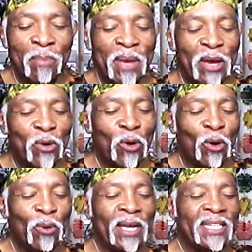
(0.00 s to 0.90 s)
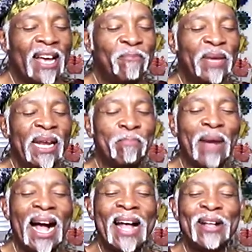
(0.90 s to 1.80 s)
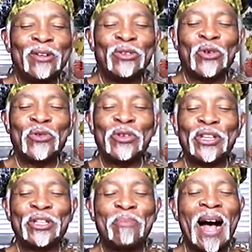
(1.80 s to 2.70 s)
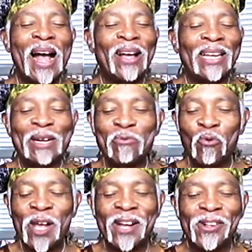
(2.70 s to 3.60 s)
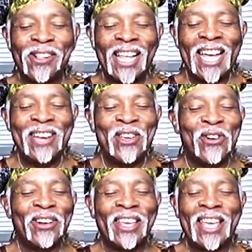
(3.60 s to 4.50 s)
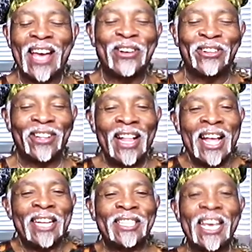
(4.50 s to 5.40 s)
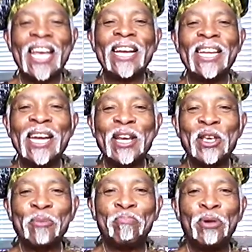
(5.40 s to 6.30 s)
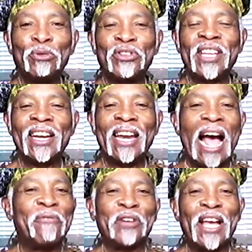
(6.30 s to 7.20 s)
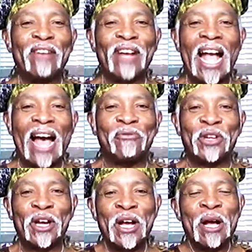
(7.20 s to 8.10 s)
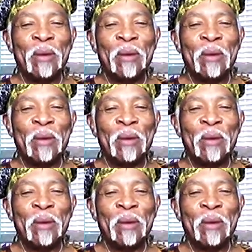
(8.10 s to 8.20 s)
May you always have many miles on your smile and wiggle in your giggle, tingling in your boots and laughter ever after,